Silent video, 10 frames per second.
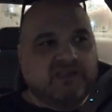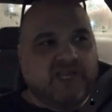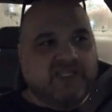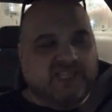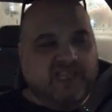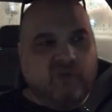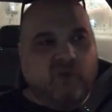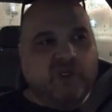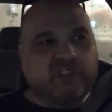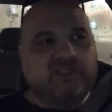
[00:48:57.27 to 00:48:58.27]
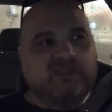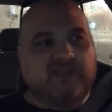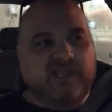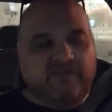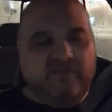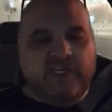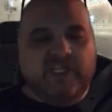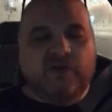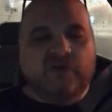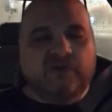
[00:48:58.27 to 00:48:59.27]
I started watching their
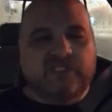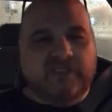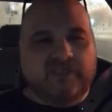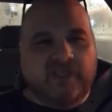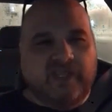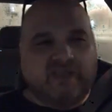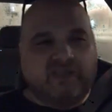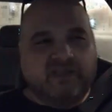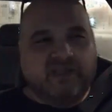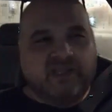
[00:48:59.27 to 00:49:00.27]
videos, and, and